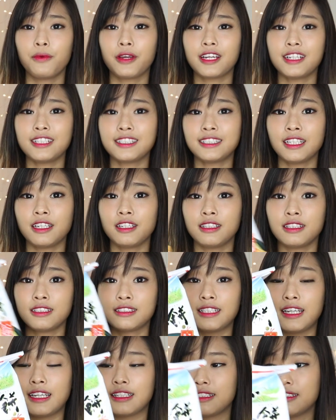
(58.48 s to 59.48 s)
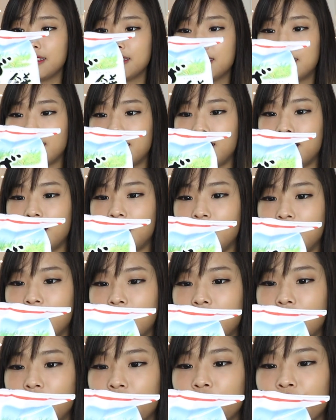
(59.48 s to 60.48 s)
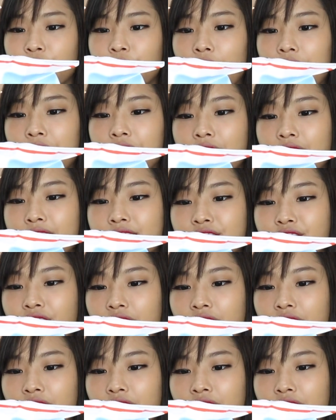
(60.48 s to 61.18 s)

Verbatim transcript: we're gonna start with this snack. This is the fried rice